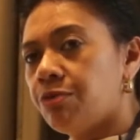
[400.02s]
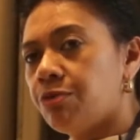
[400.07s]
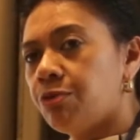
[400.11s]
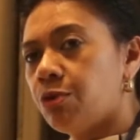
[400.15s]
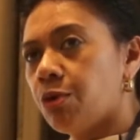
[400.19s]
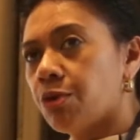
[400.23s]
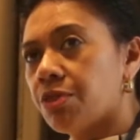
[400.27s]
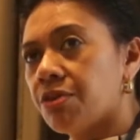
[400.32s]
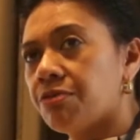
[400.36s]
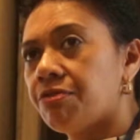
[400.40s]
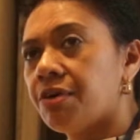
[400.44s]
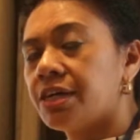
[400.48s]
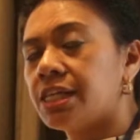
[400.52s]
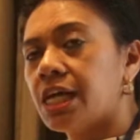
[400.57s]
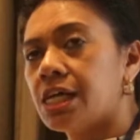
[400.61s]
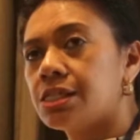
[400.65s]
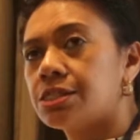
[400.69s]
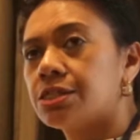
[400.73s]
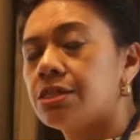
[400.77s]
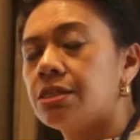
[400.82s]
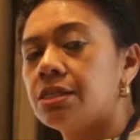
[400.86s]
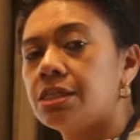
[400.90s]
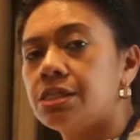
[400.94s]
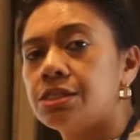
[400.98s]
for the
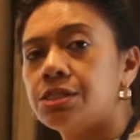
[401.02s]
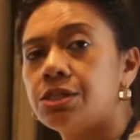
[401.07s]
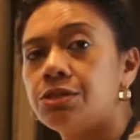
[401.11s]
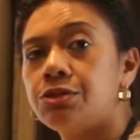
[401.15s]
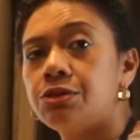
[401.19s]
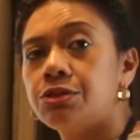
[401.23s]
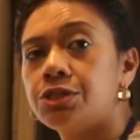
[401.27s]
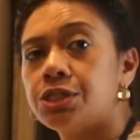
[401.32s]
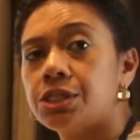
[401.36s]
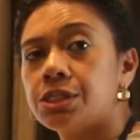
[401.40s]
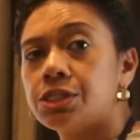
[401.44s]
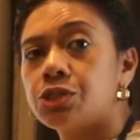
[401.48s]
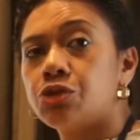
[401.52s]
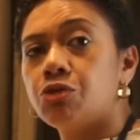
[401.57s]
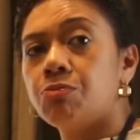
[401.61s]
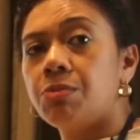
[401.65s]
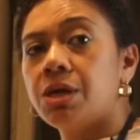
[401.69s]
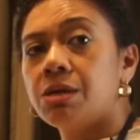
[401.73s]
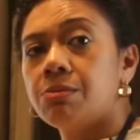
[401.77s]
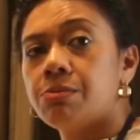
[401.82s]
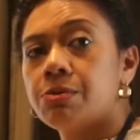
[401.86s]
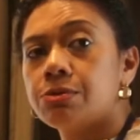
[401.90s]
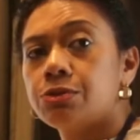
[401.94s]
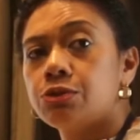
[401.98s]
financial institutions to
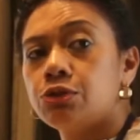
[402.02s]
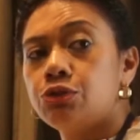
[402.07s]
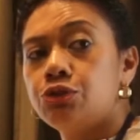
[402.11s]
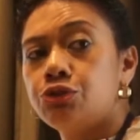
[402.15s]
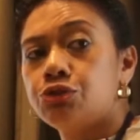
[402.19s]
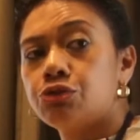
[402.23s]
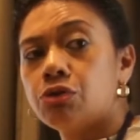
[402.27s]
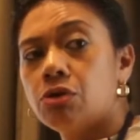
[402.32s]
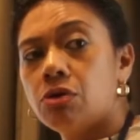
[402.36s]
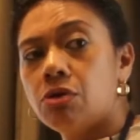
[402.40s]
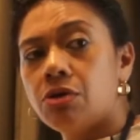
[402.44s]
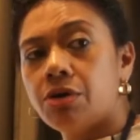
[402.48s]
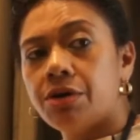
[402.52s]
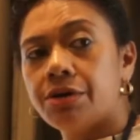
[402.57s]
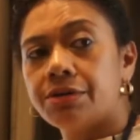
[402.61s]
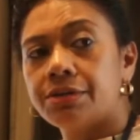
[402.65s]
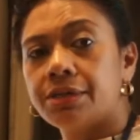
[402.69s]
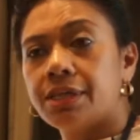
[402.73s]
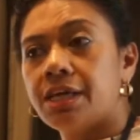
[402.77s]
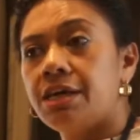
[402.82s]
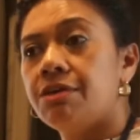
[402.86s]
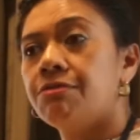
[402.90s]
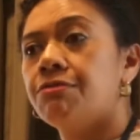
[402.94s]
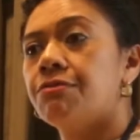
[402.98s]
be able to draw
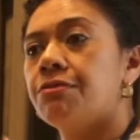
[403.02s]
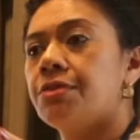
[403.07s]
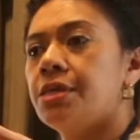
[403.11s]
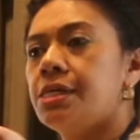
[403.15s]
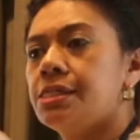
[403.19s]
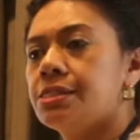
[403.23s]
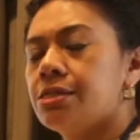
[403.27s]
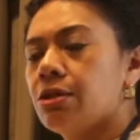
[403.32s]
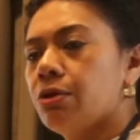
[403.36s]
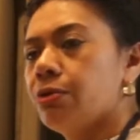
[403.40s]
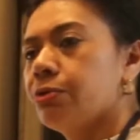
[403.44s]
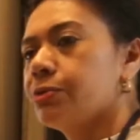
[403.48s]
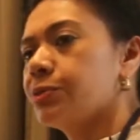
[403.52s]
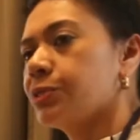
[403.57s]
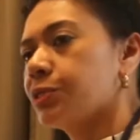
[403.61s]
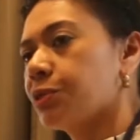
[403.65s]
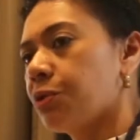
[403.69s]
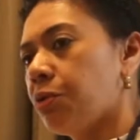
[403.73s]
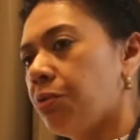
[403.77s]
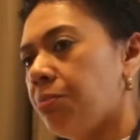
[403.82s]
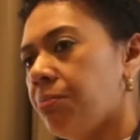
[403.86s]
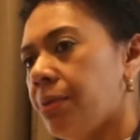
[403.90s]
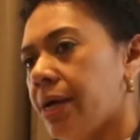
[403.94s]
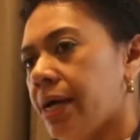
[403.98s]
on if these loans
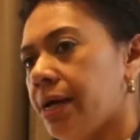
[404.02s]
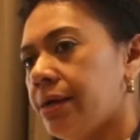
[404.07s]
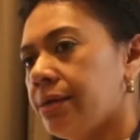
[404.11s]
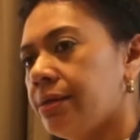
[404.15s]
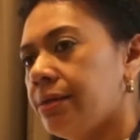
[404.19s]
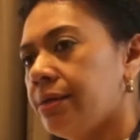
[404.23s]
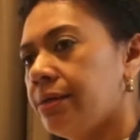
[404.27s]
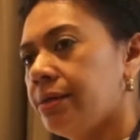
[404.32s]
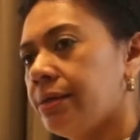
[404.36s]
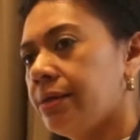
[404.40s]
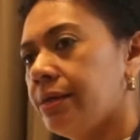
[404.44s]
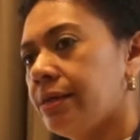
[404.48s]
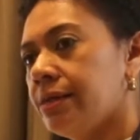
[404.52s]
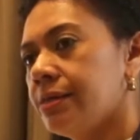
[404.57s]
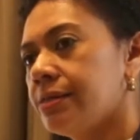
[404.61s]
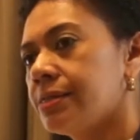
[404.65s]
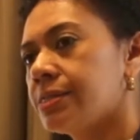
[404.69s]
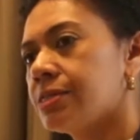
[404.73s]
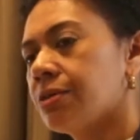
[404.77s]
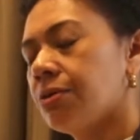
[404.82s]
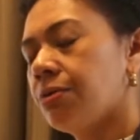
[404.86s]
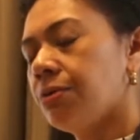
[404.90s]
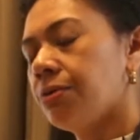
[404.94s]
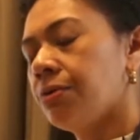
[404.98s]
go bad.
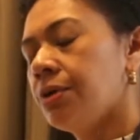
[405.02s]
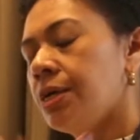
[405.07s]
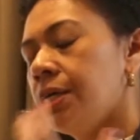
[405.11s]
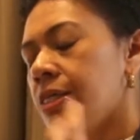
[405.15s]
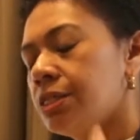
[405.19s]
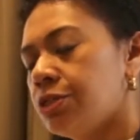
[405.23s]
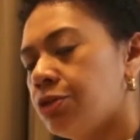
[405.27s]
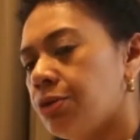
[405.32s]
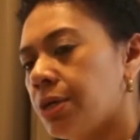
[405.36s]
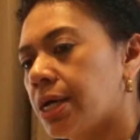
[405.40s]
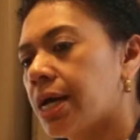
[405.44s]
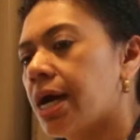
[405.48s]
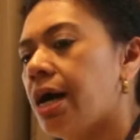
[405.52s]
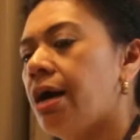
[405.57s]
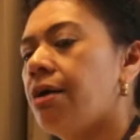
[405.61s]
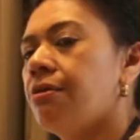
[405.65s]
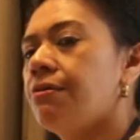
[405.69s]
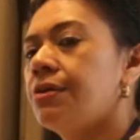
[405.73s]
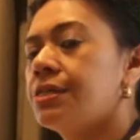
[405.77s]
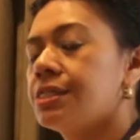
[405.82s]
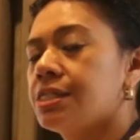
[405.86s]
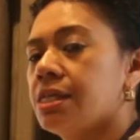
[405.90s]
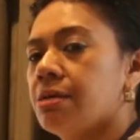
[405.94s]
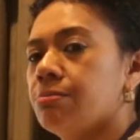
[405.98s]
Yeah? So to
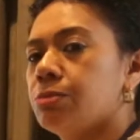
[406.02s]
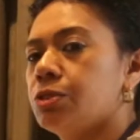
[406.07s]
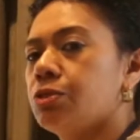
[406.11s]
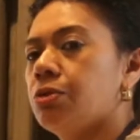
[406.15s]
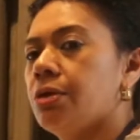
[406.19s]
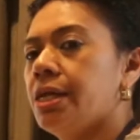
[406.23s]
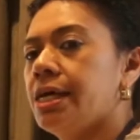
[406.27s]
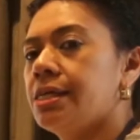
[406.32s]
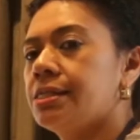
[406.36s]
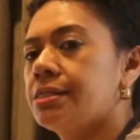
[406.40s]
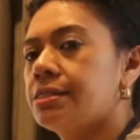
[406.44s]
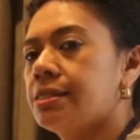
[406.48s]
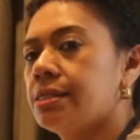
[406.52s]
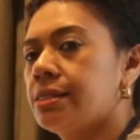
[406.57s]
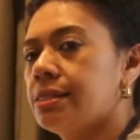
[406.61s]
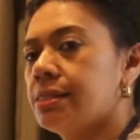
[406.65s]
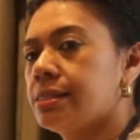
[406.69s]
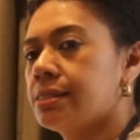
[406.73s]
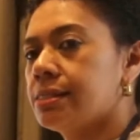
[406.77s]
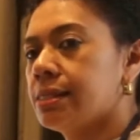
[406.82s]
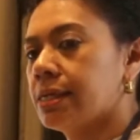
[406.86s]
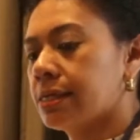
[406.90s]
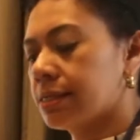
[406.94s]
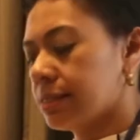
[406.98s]
encourage them to lend to
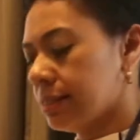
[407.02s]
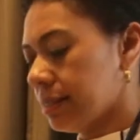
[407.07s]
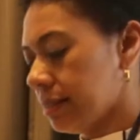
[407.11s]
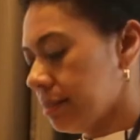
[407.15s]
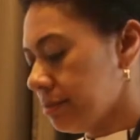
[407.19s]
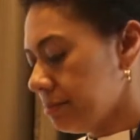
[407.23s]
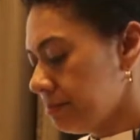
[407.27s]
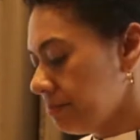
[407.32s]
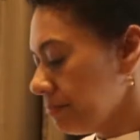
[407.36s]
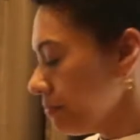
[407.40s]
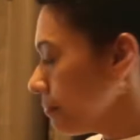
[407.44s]
this sector.